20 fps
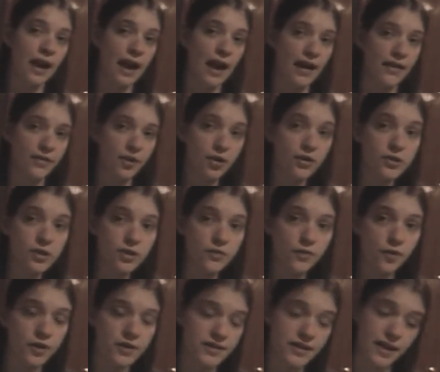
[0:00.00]
and those two
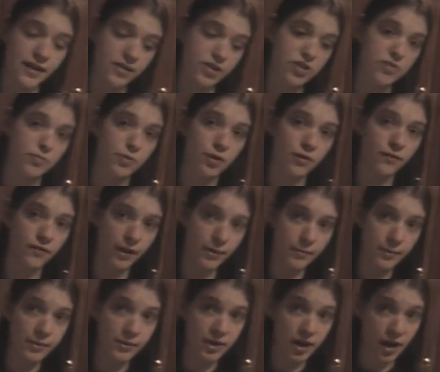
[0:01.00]
voice actors were
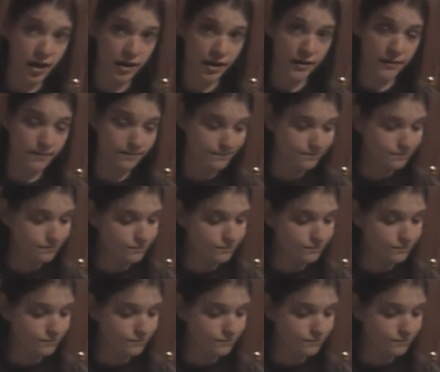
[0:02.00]
Vic Mignogna